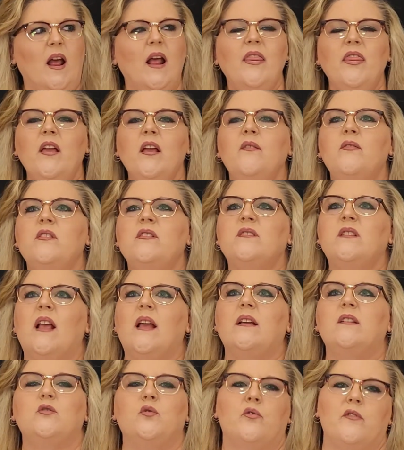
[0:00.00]
I think of it as
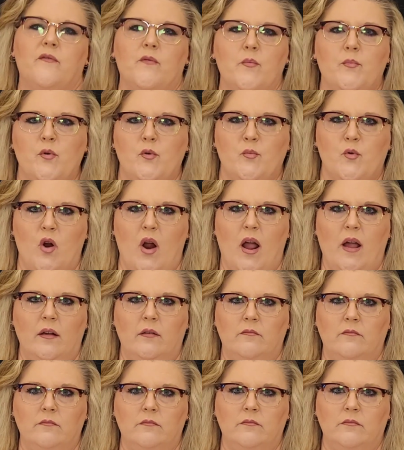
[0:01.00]
like sort of a boomerang,
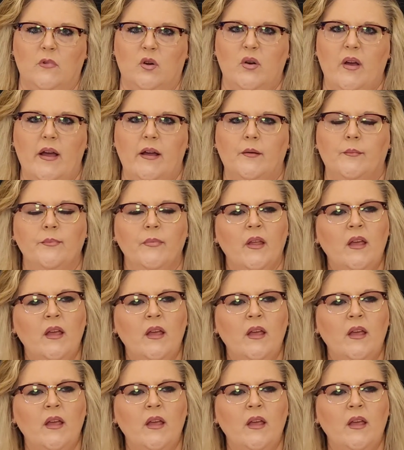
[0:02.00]
okay?